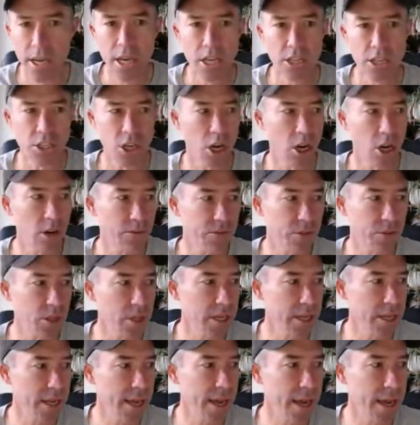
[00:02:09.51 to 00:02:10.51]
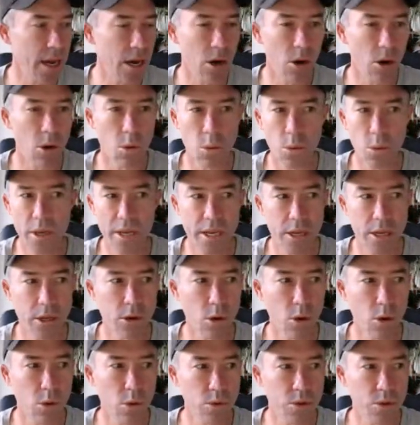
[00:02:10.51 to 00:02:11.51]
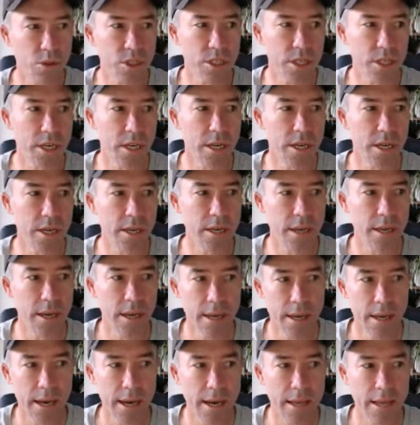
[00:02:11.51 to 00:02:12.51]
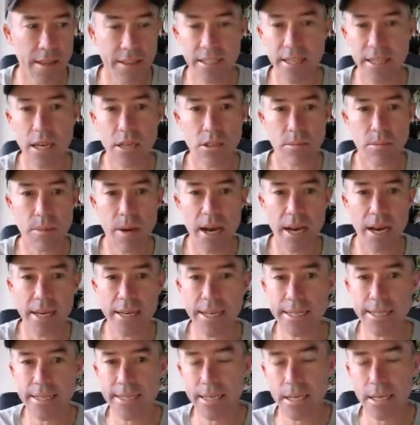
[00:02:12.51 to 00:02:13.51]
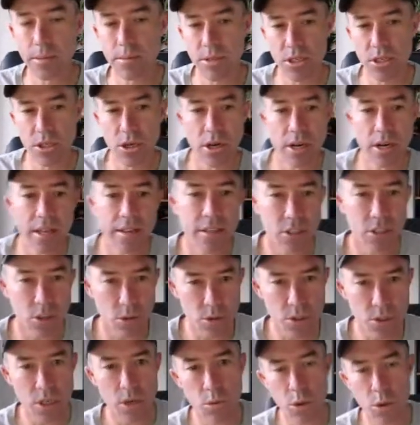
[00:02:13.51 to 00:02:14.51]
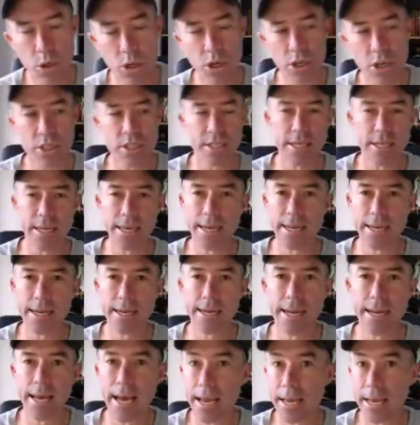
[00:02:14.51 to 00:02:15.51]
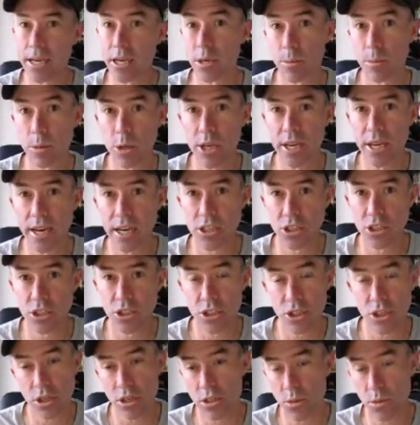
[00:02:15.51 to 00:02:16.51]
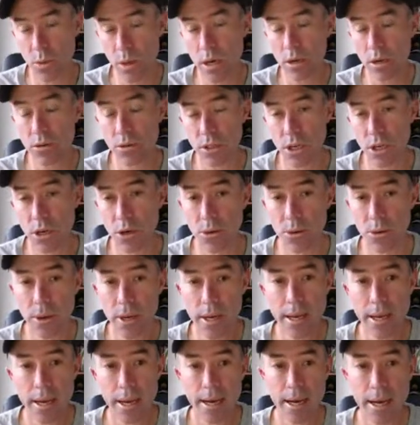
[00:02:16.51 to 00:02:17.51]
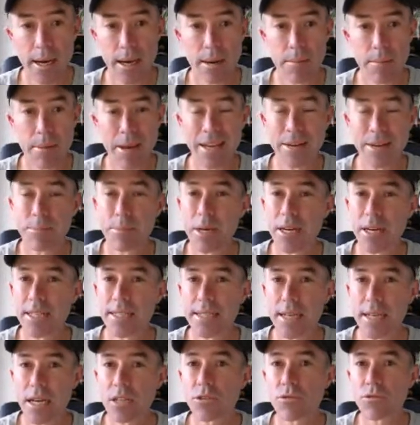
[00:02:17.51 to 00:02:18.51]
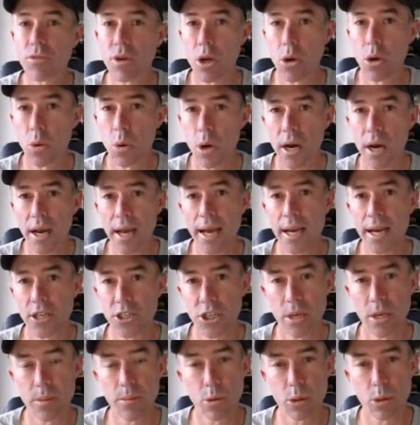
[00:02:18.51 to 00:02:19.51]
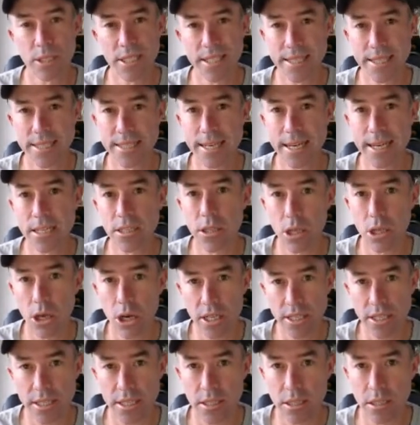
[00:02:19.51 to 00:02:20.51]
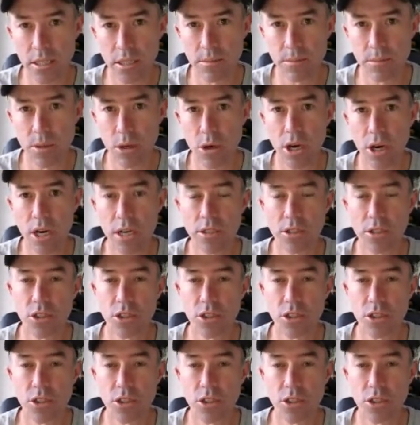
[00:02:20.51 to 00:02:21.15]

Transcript: So hopefully now we can all see the sales and marketing team site. Now this also works in a communication site as well. So, but it does require a SharePoint Syntex license. All right.